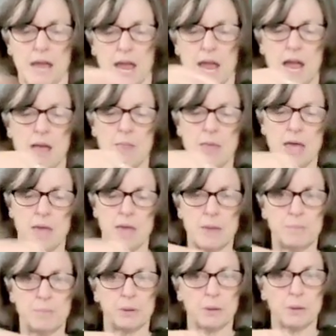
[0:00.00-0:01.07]
and then they
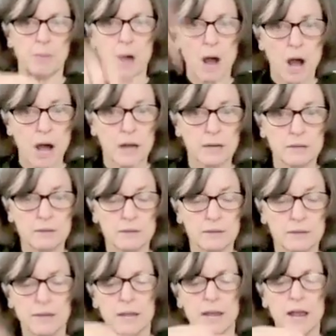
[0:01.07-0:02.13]
put them on,
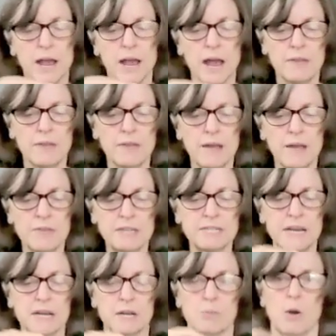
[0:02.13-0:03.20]
and then they
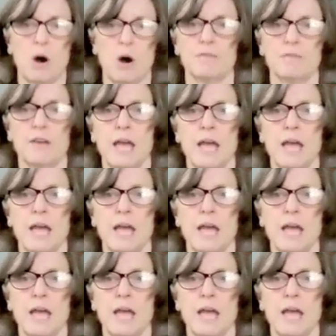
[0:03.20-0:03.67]
take them off.